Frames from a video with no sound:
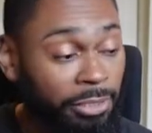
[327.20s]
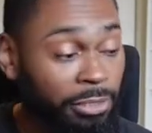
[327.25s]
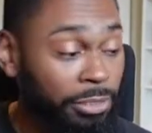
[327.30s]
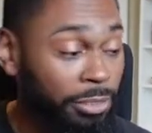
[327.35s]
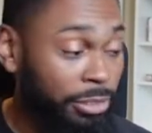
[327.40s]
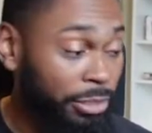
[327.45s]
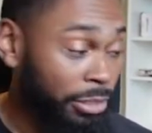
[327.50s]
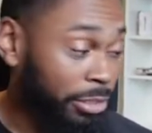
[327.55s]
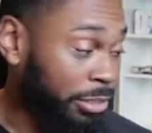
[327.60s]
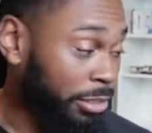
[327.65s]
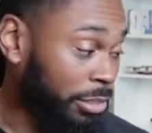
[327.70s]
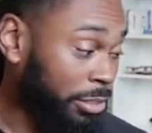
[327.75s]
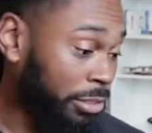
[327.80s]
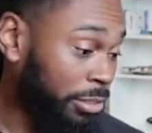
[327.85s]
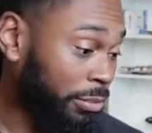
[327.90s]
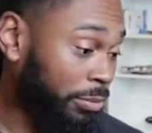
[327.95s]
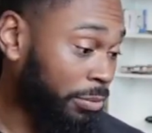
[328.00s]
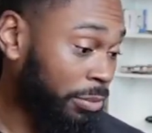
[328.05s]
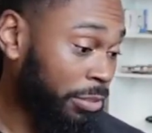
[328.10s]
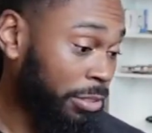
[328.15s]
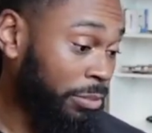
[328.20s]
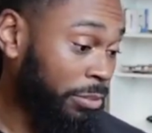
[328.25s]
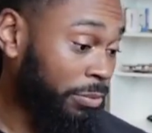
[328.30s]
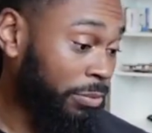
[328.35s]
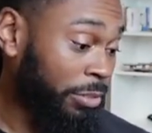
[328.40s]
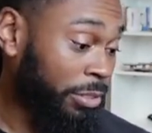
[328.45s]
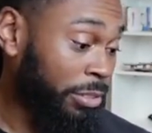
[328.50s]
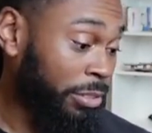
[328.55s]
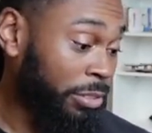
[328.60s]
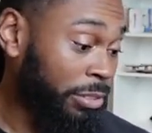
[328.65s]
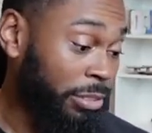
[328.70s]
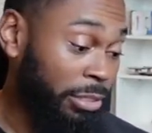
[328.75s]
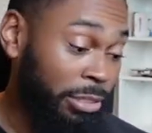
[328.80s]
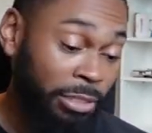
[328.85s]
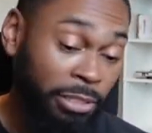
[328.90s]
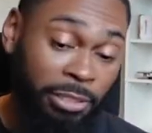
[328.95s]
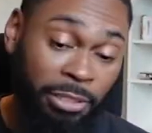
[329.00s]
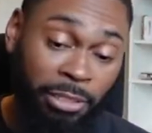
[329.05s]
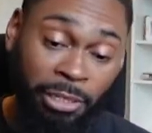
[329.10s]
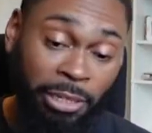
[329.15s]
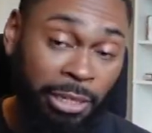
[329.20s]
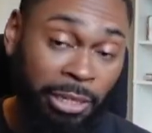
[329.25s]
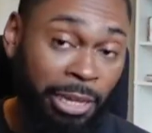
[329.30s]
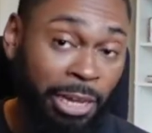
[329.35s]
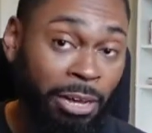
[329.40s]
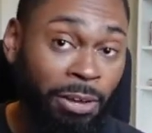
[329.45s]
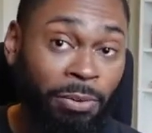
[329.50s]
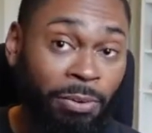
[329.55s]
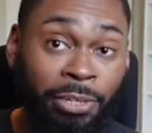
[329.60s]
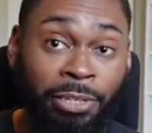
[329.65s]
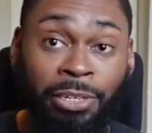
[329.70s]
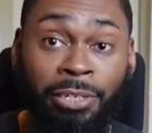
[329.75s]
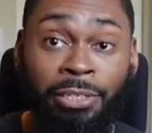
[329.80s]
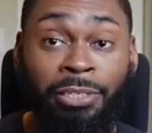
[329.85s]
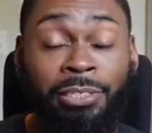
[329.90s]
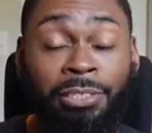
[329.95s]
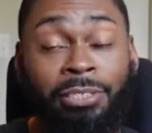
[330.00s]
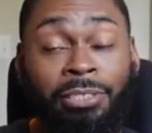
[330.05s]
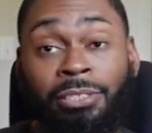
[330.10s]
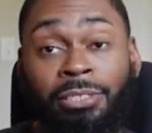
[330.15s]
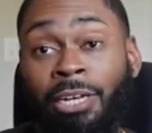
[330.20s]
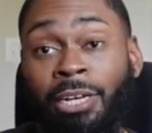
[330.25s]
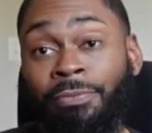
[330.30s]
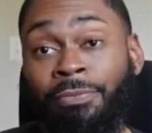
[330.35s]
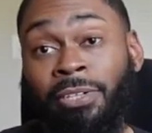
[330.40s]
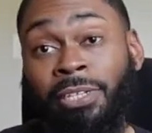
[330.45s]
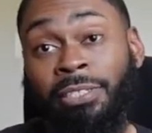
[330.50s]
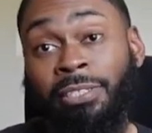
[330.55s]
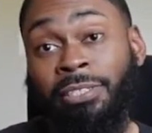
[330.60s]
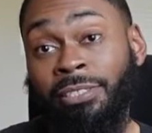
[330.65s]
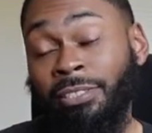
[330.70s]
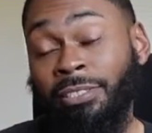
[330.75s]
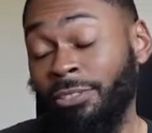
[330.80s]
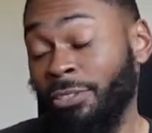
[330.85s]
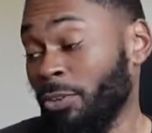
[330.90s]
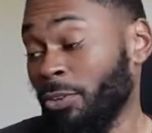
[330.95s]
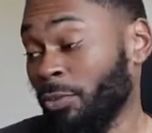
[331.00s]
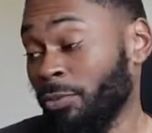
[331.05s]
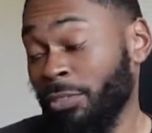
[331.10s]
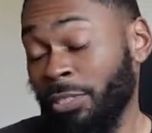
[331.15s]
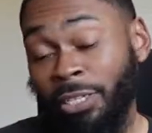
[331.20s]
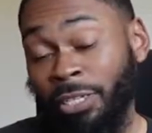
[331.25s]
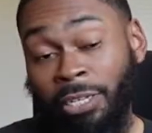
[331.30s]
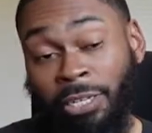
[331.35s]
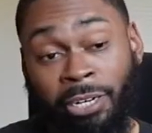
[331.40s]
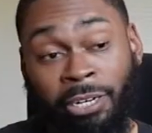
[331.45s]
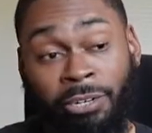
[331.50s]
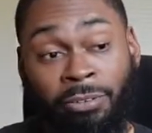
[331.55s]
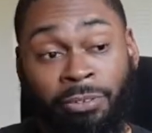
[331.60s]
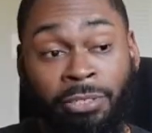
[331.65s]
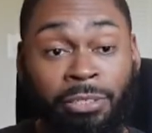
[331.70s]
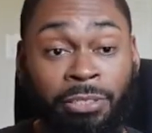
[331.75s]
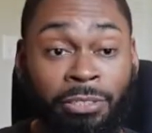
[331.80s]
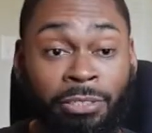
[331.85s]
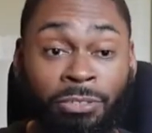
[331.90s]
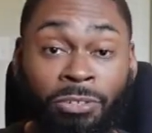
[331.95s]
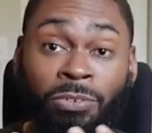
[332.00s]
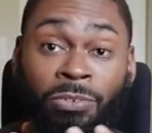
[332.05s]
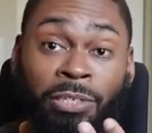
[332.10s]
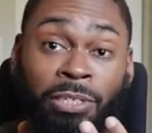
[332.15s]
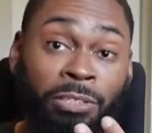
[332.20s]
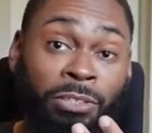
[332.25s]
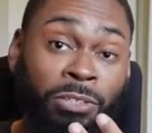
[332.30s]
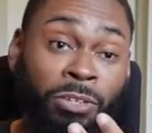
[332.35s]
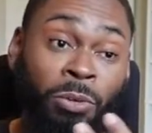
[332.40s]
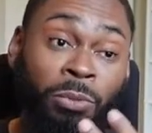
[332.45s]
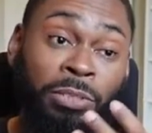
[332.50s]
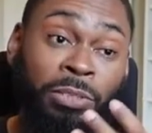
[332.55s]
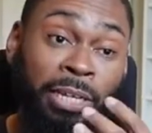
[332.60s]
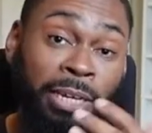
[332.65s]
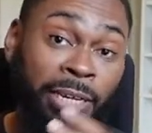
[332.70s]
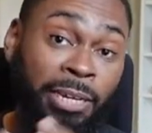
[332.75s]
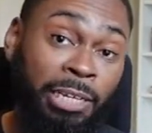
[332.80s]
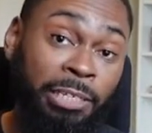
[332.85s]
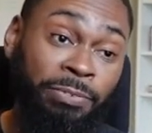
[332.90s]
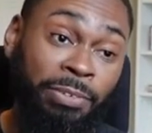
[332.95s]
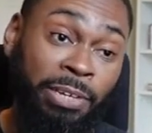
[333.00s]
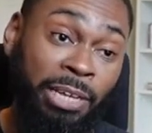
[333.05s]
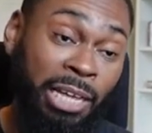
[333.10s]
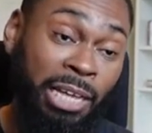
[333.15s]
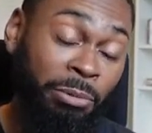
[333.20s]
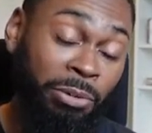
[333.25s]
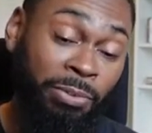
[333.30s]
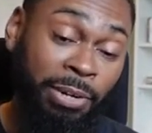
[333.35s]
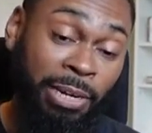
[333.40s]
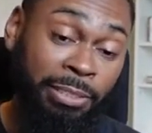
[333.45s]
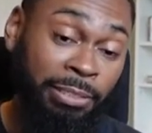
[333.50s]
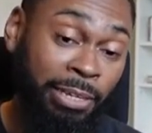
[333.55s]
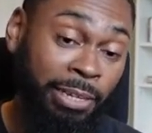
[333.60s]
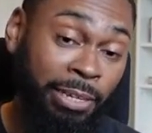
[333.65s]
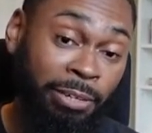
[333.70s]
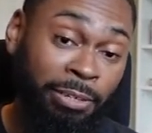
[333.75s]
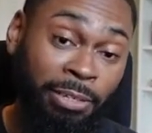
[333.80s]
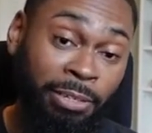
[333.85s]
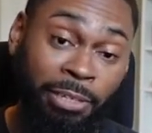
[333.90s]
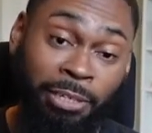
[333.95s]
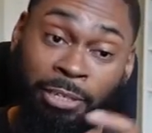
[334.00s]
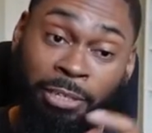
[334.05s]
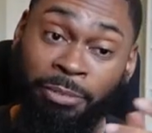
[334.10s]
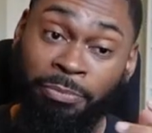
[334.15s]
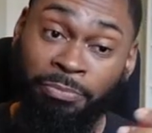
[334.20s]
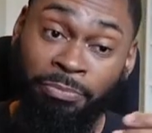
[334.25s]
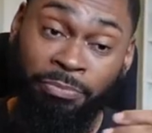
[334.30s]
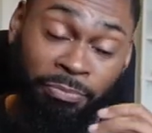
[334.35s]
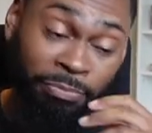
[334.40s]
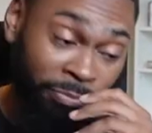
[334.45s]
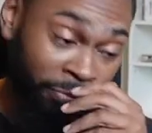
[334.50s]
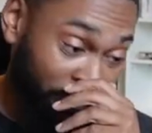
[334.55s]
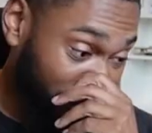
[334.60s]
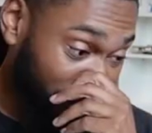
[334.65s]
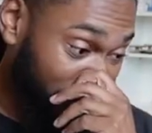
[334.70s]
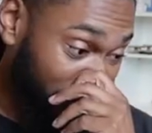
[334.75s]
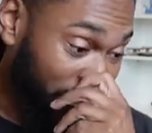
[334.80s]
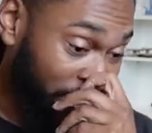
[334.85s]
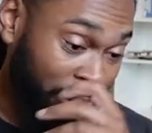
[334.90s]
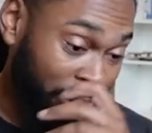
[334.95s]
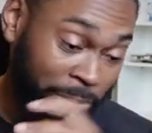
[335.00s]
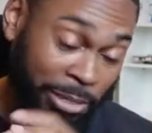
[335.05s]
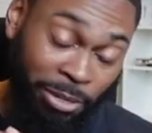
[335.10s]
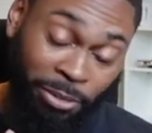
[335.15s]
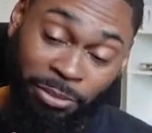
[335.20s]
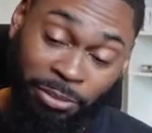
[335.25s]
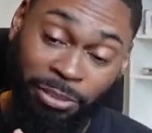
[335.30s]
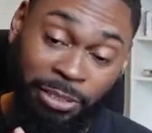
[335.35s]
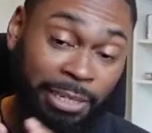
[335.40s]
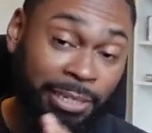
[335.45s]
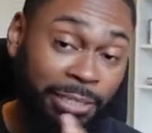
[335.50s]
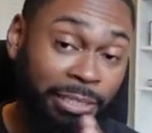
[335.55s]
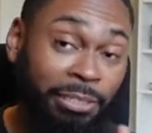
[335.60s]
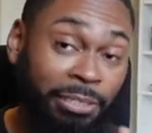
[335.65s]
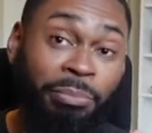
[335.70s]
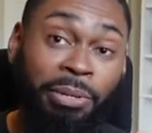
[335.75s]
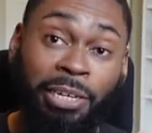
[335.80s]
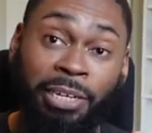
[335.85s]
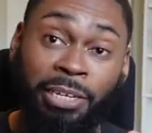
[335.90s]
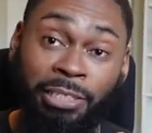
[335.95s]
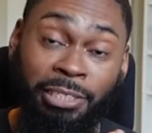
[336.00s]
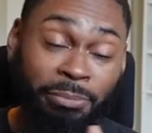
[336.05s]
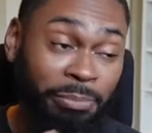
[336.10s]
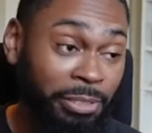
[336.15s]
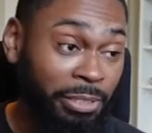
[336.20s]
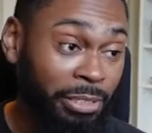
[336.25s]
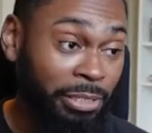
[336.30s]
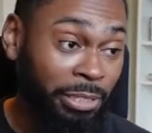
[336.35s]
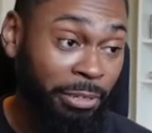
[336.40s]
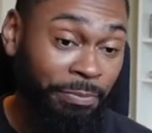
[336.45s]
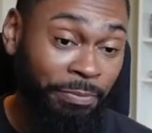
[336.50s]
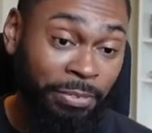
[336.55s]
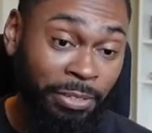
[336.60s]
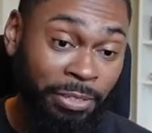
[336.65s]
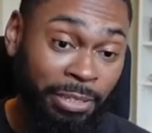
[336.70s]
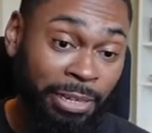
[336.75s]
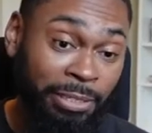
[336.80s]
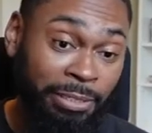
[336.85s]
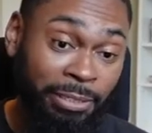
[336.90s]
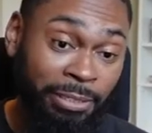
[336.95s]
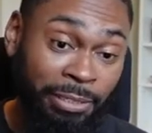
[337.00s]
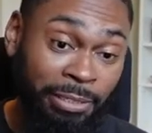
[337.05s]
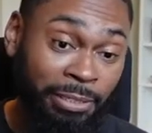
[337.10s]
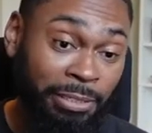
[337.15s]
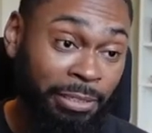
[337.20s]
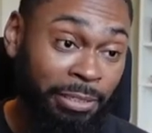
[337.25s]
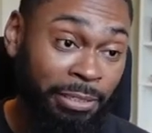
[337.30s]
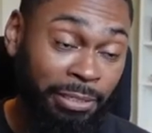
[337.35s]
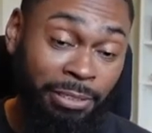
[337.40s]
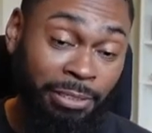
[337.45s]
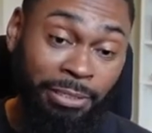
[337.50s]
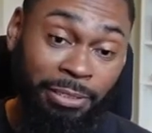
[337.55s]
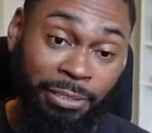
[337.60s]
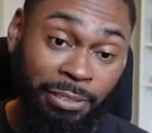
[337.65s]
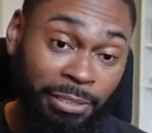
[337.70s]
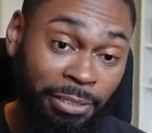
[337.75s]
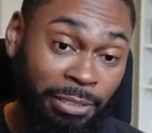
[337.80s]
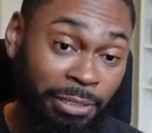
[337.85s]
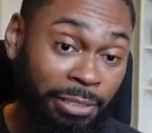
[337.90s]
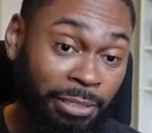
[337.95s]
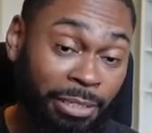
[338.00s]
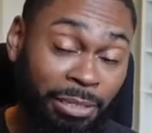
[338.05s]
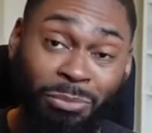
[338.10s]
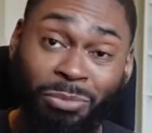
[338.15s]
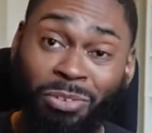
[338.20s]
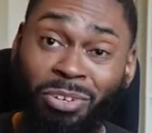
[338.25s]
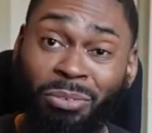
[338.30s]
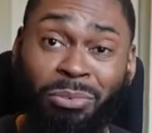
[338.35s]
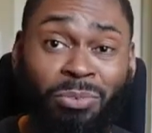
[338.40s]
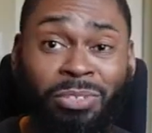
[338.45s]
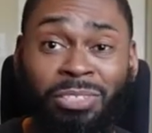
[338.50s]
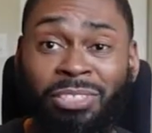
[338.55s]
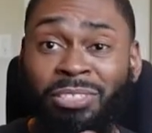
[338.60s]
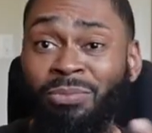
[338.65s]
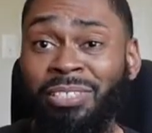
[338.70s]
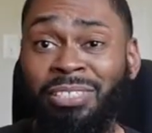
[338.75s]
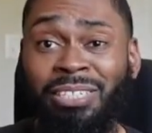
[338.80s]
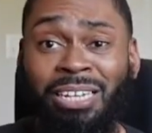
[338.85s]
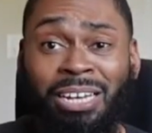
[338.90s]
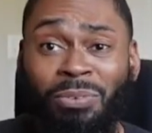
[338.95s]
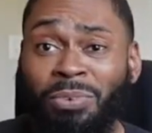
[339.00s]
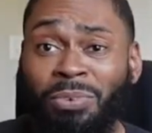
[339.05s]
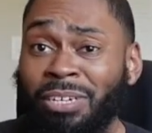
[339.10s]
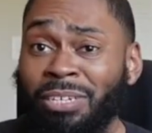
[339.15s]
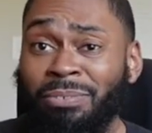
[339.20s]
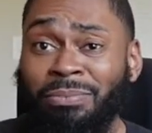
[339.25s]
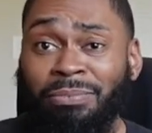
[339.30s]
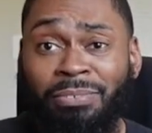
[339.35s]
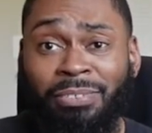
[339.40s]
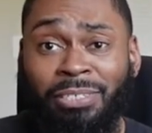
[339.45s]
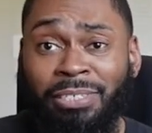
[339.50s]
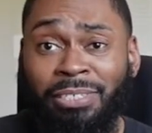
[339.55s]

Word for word: Jeez, we, we this, I, I, don't care. This is I feel like this is a golden era, golden age for anime right now. Uh, I'm not gonna say it's the best, but I feel like this is. Come on, man, what y'all, what y'all want?